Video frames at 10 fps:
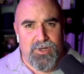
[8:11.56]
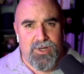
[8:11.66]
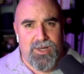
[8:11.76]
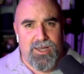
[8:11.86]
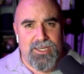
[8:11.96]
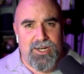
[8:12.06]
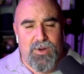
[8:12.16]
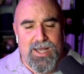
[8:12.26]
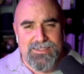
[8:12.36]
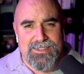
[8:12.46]
You know,
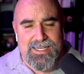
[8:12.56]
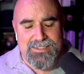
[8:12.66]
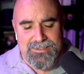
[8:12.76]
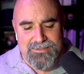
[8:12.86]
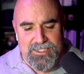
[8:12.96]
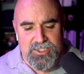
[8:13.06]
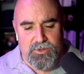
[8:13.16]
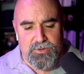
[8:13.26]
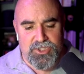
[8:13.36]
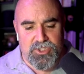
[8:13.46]
as a digital
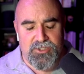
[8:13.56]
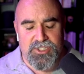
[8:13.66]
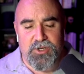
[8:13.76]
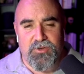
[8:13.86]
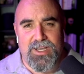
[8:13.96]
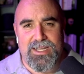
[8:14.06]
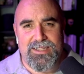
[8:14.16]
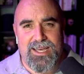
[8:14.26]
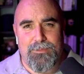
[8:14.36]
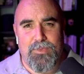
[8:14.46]
church and creating
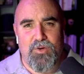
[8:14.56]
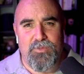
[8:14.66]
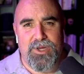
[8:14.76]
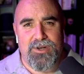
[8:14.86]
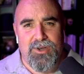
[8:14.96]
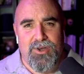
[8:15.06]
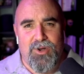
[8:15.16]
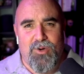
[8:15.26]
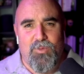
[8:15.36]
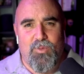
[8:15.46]
that movement,
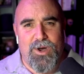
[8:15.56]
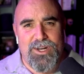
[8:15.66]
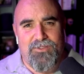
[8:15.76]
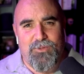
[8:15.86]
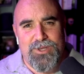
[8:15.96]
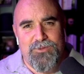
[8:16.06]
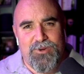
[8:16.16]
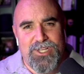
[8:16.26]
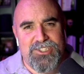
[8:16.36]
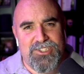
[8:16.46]
what if we
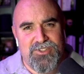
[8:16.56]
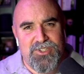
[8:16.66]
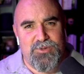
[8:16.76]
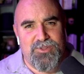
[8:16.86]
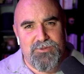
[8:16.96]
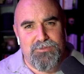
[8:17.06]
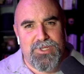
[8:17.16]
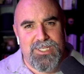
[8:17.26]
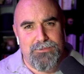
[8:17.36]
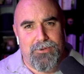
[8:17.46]
reached YouTube
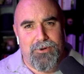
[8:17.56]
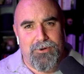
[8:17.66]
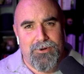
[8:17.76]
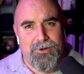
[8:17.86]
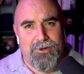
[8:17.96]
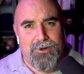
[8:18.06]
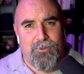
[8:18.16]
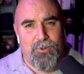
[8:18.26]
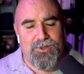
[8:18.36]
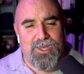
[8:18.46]
people
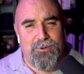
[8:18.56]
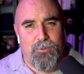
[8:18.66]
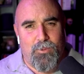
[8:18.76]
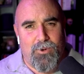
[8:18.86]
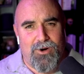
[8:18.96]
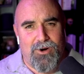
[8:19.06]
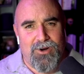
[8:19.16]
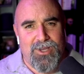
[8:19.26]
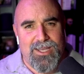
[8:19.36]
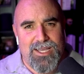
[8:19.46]
where they were
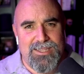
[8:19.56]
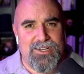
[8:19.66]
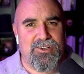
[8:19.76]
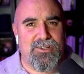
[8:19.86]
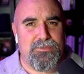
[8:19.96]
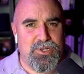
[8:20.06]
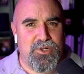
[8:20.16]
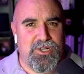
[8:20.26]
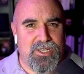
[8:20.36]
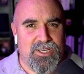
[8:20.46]
in their
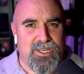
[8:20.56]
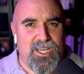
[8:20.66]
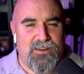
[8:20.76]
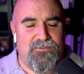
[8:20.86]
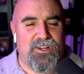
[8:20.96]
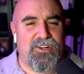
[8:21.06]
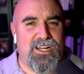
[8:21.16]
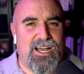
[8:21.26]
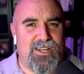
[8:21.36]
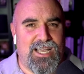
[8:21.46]
community and figured
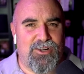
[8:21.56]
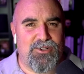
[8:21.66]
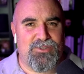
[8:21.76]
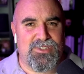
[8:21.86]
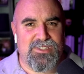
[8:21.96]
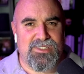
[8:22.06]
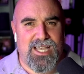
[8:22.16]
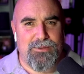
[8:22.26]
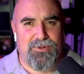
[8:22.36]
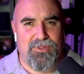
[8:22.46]
out how to
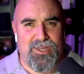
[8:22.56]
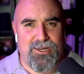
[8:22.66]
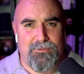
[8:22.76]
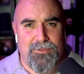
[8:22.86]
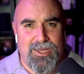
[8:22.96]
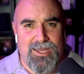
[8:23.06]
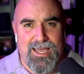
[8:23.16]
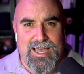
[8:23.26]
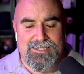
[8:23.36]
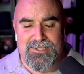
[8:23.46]
disciple them
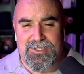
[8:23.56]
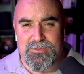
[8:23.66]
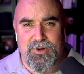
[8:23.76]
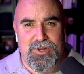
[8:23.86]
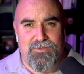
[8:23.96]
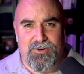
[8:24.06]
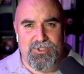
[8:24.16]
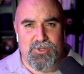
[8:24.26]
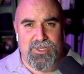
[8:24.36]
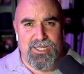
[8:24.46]
as a community
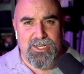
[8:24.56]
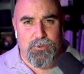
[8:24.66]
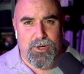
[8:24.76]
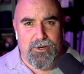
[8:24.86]
virtually anywhere?